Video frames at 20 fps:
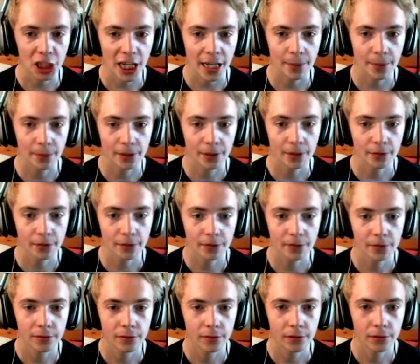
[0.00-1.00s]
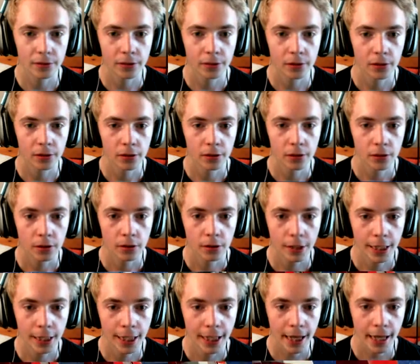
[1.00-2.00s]
jam.
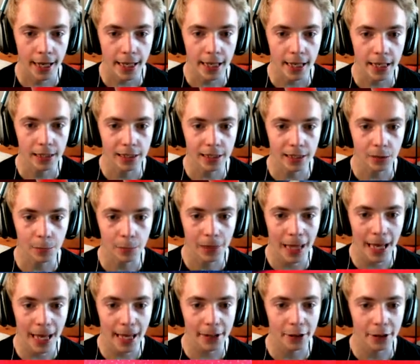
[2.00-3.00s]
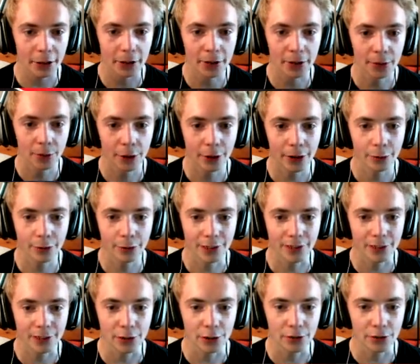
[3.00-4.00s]
Hey, a little platter. What,
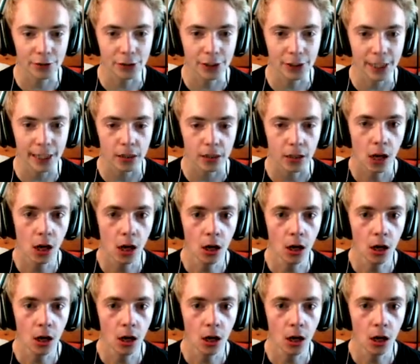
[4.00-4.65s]
what's served today?